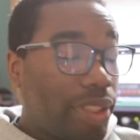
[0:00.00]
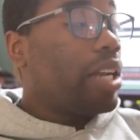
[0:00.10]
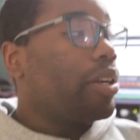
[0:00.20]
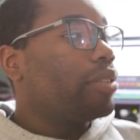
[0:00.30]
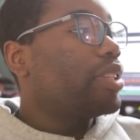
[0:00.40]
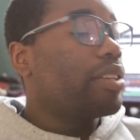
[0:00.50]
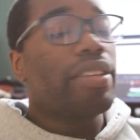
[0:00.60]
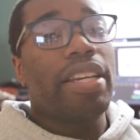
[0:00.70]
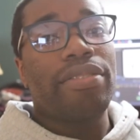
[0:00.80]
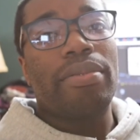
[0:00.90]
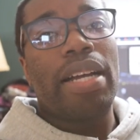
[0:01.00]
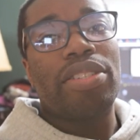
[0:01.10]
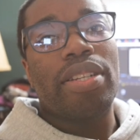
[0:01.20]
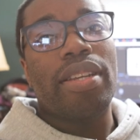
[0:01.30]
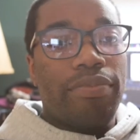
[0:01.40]
So thank you guys for
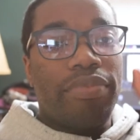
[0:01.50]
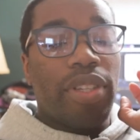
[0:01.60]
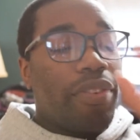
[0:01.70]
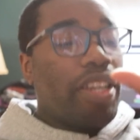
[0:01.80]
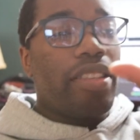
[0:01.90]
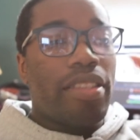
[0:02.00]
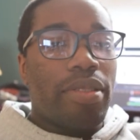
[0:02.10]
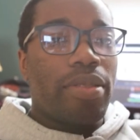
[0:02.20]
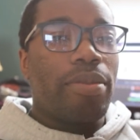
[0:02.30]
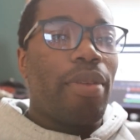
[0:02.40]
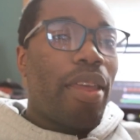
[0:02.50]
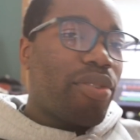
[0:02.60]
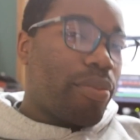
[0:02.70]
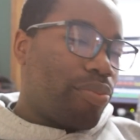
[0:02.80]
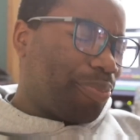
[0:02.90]
watching. Don't forget to subscribe.
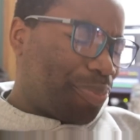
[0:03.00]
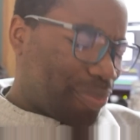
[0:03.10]
Hmm.